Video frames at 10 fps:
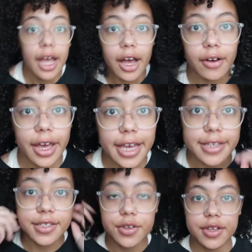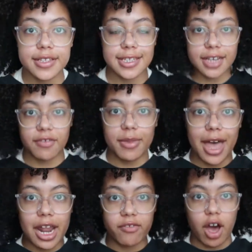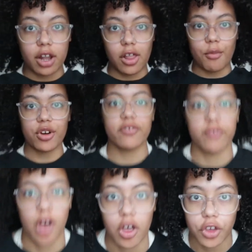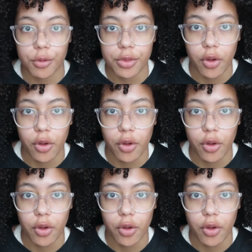Okay, so you can see from that I've got a lot more volume.